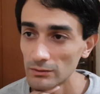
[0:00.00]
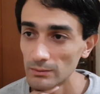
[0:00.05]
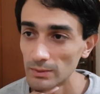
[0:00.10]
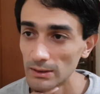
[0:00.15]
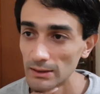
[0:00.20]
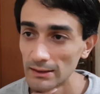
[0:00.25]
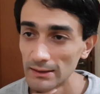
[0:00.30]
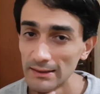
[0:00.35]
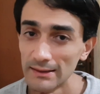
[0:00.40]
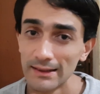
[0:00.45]

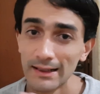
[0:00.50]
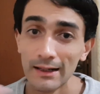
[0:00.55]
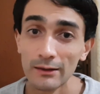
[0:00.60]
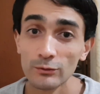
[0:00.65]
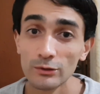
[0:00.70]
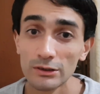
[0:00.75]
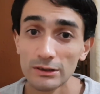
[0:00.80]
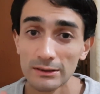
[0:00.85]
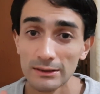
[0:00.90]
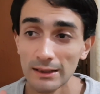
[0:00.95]
But I
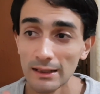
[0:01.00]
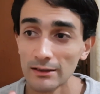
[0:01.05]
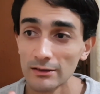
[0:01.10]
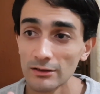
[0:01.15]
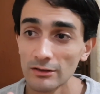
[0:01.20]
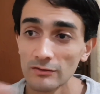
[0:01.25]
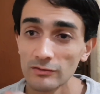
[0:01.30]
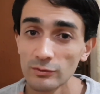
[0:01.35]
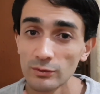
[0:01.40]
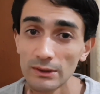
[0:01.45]
would start
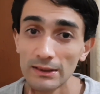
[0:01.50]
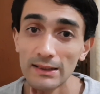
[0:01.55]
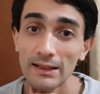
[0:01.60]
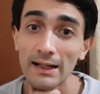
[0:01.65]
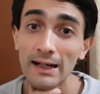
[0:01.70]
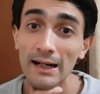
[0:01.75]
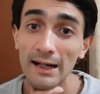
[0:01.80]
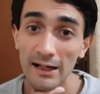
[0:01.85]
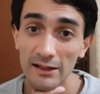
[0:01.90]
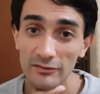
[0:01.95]
off with a
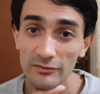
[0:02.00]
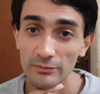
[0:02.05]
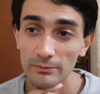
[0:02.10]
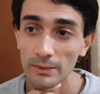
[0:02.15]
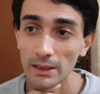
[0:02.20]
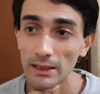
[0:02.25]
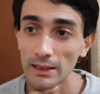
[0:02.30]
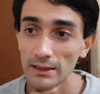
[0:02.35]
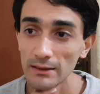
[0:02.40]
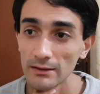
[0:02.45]
half
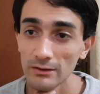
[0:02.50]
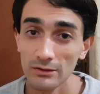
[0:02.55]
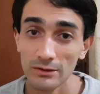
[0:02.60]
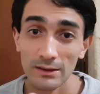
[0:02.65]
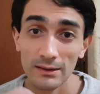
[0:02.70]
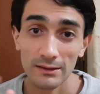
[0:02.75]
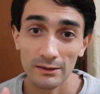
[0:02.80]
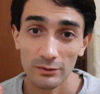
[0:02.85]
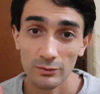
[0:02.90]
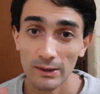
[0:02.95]

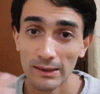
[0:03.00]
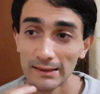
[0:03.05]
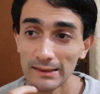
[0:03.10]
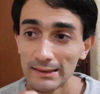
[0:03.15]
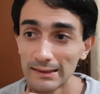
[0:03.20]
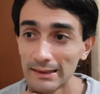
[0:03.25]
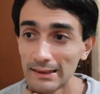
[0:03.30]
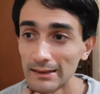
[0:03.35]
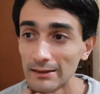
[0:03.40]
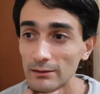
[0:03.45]
marathon,
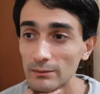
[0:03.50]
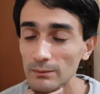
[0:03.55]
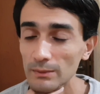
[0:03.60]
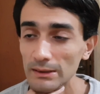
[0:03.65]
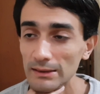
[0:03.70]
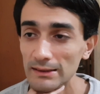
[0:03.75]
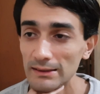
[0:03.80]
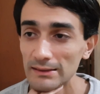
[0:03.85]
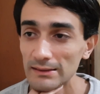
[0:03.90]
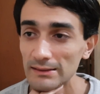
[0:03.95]
20
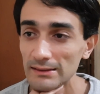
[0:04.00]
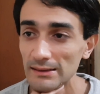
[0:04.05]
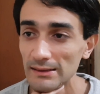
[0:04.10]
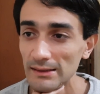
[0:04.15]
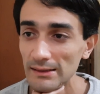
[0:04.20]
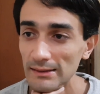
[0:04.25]
kilometers.